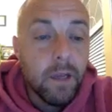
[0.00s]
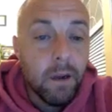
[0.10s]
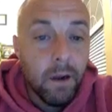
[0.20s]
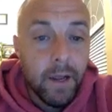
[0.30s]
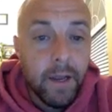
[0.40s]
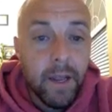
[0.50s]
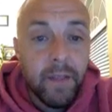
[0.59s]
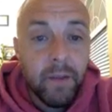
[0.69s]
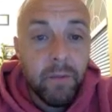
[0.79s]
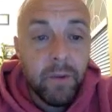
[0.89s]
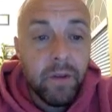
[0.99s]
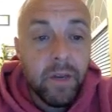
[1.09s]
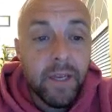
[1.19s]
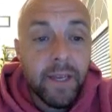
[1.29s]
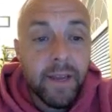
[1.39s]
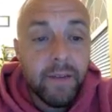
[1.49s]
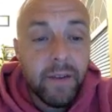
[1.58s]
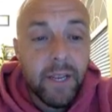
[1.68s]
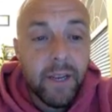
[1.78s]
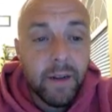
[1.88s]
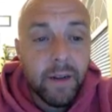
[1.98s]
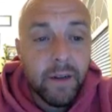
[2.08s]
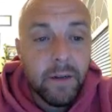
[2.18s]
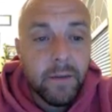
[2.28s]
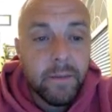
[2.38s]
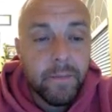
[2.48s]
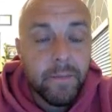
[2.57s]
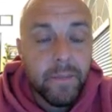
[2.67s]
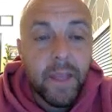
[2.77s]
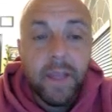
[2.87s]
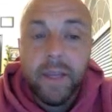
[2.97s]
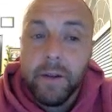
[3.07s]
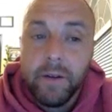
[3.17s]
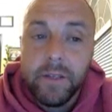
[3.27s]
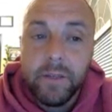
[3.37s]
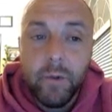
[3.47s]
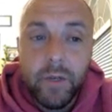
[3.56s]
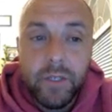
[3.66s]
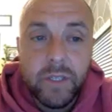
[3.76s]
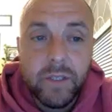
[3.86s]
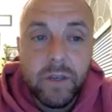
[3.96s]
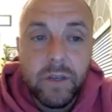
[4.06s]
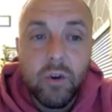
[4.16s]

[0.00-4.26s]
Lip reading: All right, and then when you get down here, here are some questions.